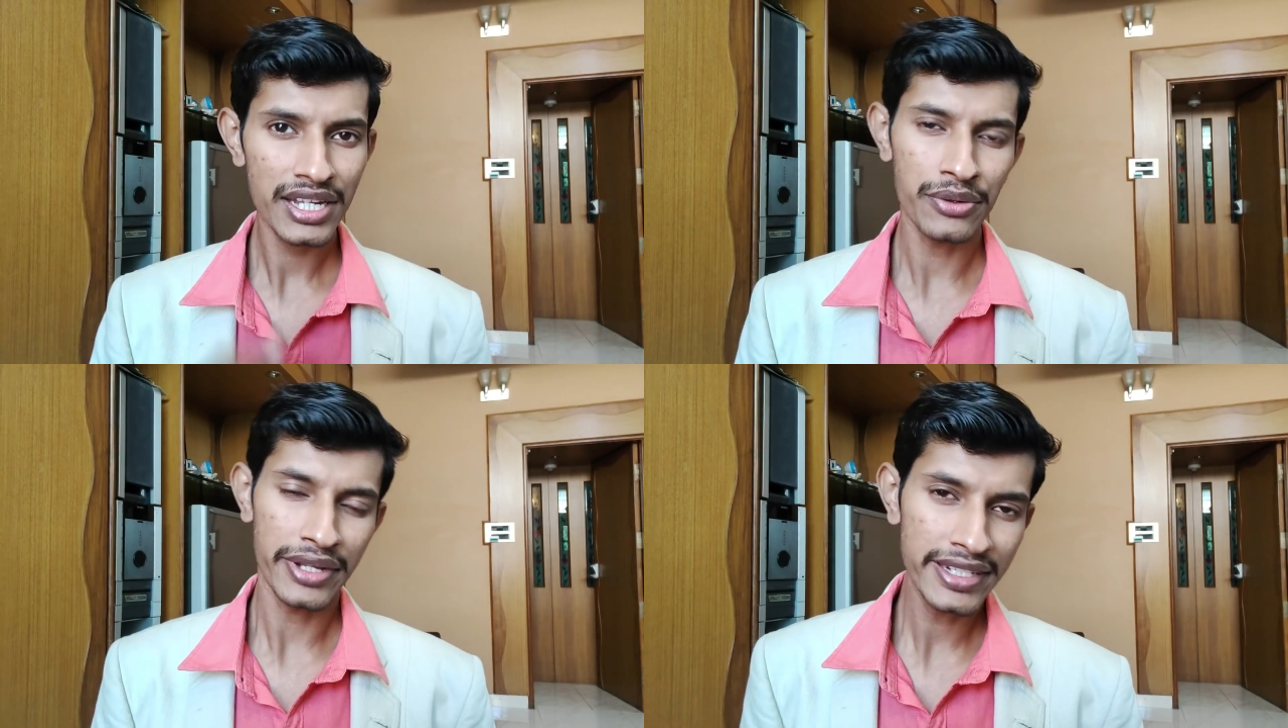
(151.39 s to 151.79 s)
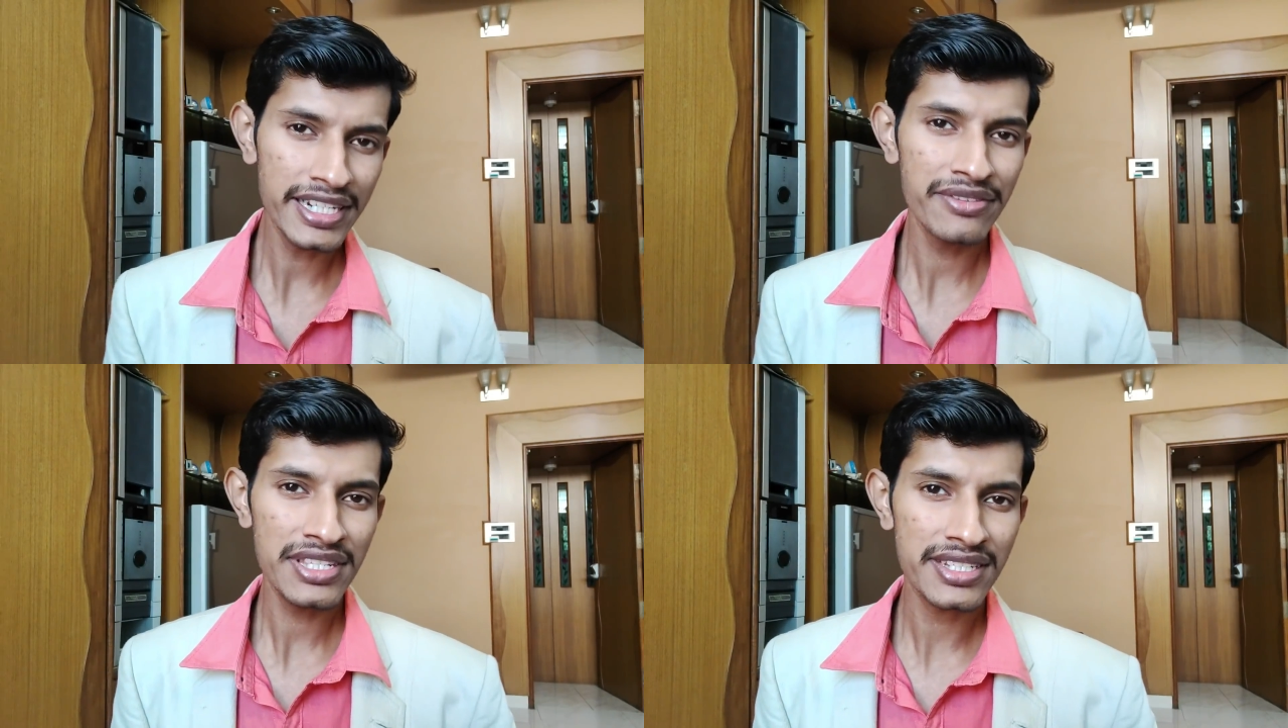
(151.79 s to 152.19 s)
Now
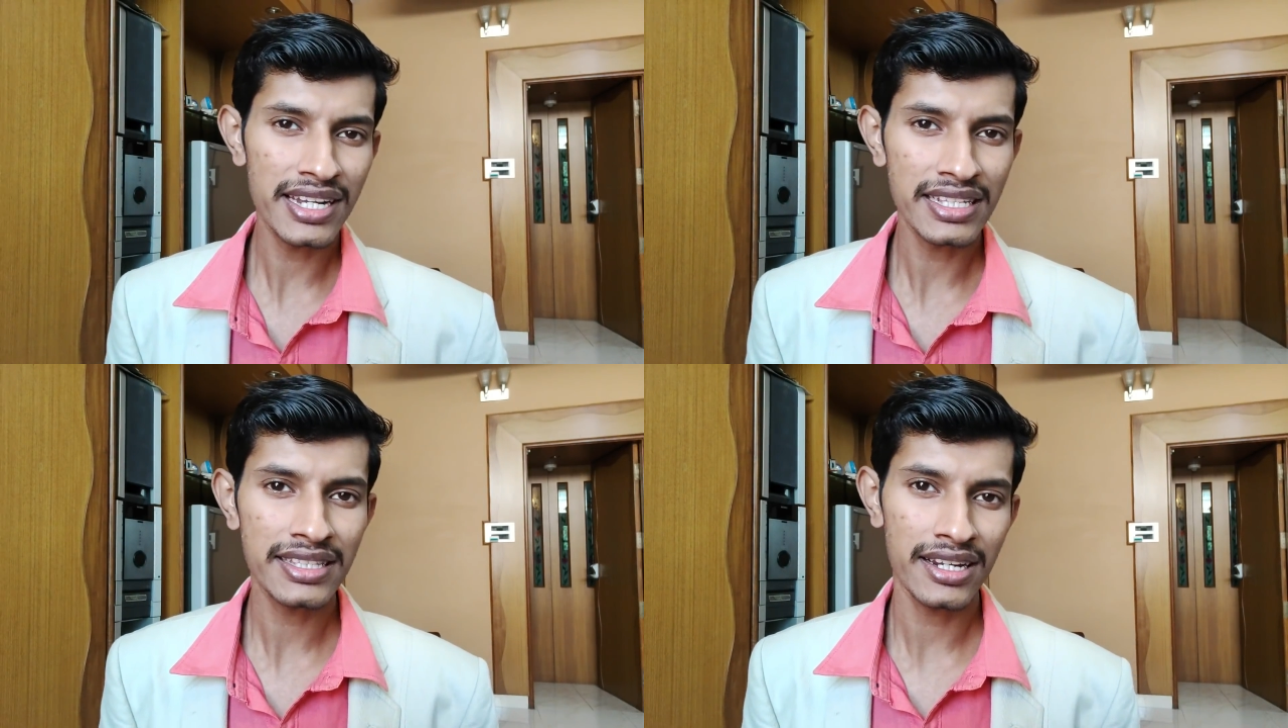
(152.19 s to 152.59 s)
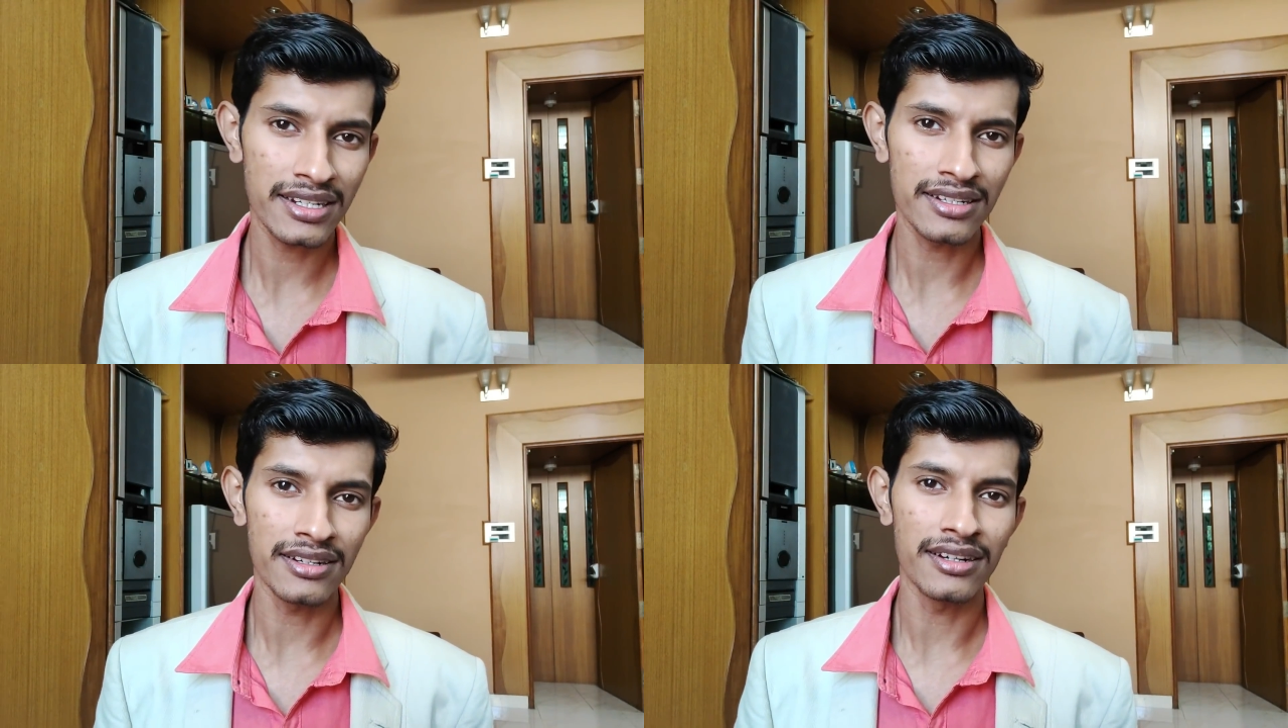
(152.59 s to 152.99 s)
NDTV is telling
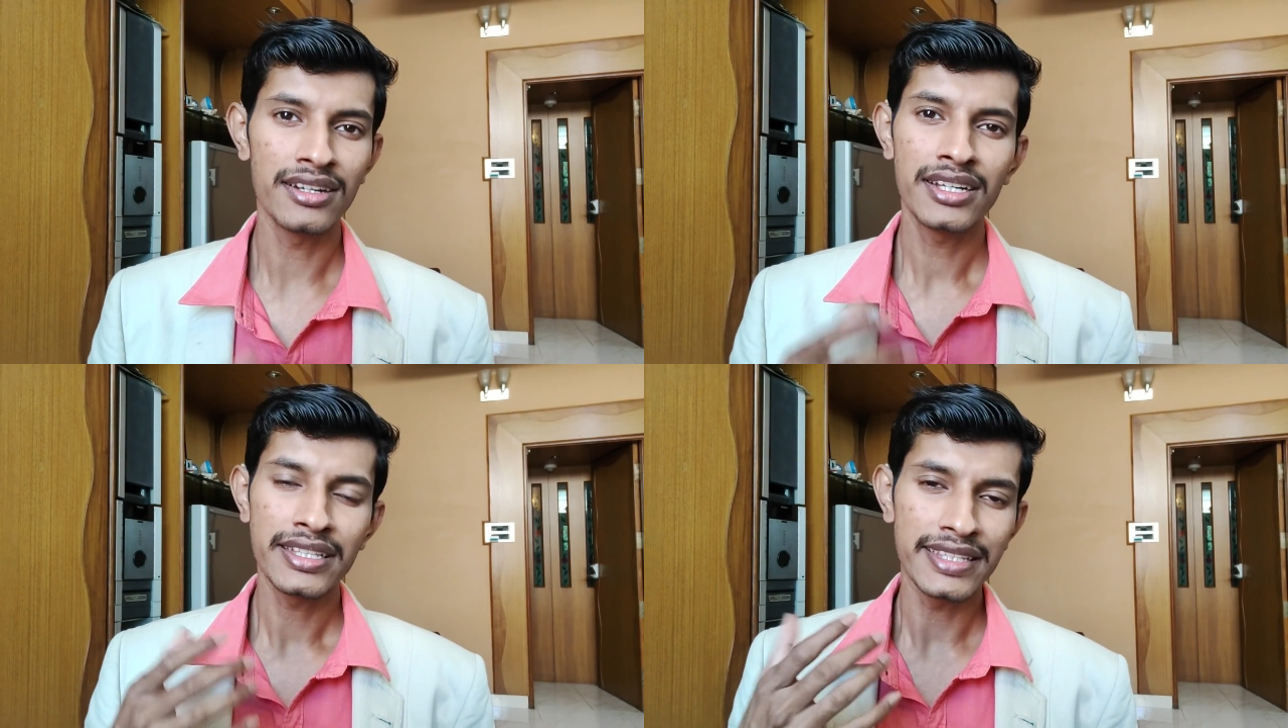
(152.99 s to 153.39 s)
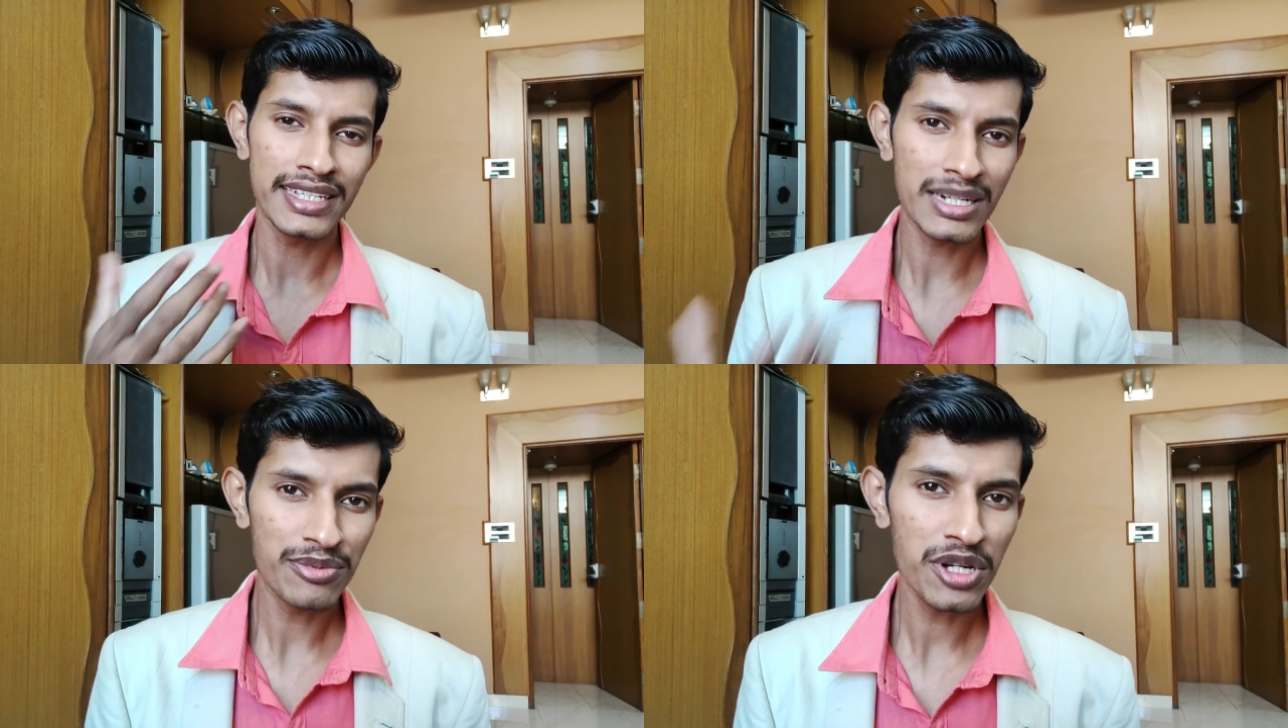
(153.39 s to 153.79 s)
that
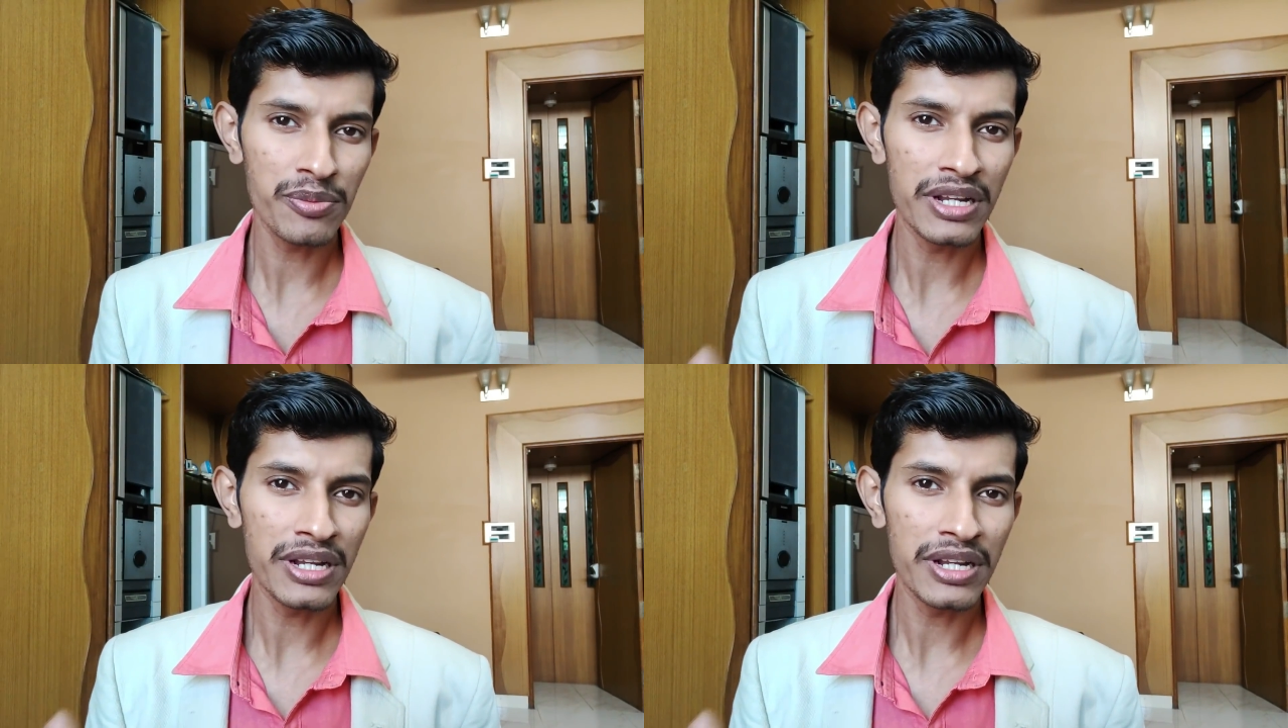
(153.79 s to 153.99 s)
the crypto